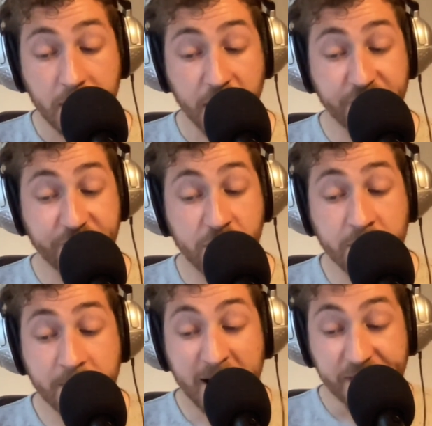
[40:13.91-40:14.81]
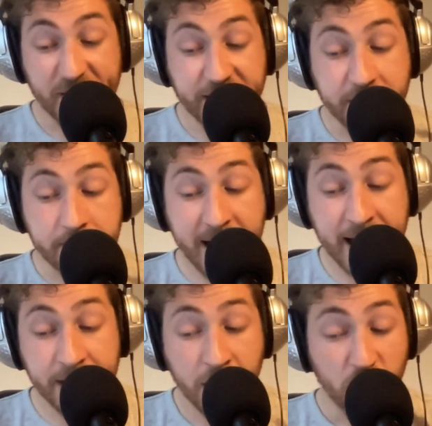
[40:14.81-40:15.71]
affirm that the
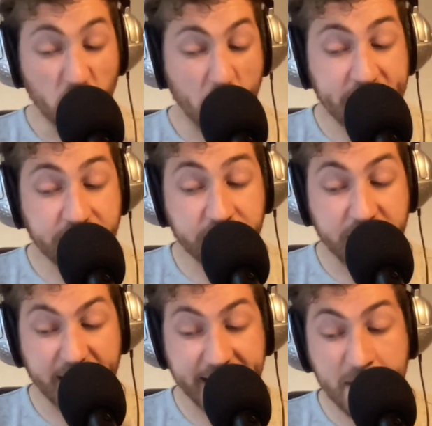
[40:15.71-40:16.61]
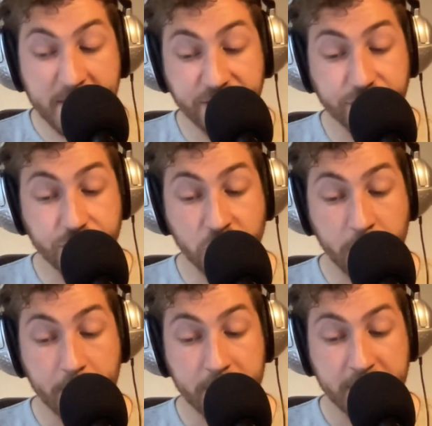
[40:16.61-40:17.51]
man who entered the chemist's shop